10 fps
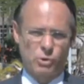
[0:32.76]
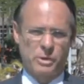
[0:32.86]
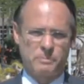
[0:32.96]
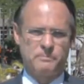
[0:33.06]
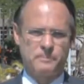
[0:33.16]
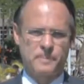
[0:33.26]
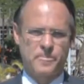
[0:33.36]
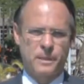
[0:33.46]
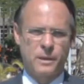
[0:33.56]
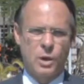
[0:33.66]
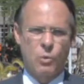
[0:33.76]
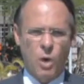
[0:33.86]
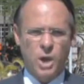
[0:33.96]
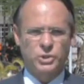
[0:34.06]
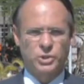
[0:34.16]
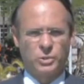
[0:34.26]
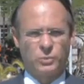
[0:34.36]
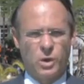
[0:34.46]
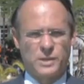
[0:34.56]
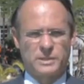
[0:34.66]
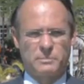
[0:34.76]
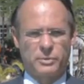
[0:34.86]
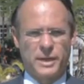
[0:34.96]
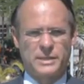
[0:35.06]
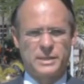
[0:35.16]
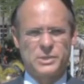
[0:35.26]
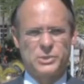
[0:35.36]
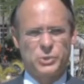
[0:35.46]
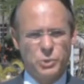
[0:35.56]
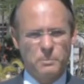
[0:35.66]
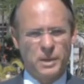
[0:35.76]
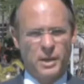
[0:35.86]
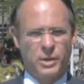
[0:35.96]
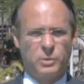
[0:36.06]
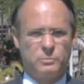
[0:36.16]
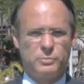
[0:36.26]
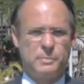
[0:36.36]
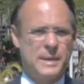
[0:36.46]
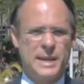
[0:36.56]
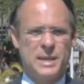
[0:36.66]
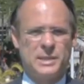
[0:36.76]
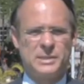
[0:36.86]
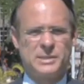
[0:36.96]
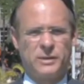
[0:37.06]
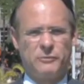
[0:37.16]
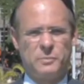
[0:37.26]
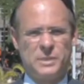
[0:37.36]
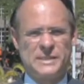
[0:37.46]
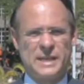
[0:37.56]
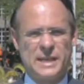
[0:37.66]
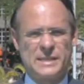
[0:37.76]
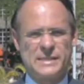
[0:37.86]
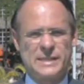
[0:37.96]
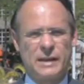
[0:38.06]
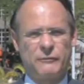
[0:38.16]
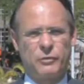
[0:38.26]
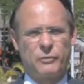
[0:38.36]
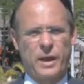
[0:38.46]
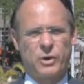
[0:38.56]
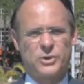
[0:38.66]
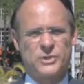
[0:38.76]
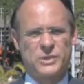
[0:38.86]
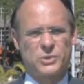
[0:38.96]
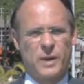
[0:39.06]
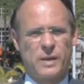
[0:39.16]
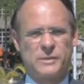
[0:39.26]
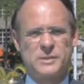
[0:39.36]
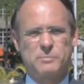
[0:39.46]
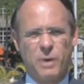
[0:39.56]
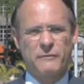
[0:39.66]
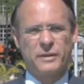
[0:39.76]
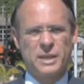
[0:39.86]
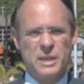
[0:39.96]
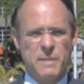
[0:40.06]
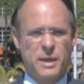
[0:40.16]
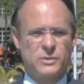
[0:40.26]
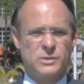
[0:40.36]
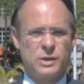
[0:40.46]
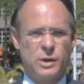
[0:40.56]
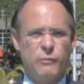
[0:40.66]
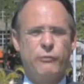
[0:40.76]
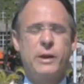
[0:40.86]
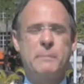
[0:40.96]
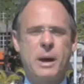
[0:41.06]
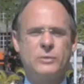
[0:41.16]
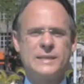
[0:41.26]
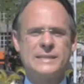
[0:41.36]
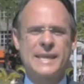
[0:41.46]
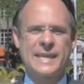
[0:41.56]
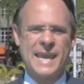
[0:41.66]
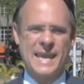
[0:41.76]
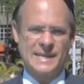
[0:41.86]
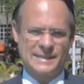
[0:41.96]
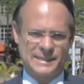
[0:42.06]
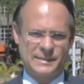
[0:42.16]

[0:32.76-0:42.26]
program. Washington was apparently snooping on billions of Brazilians' telephone records as well as private emails for about a decade.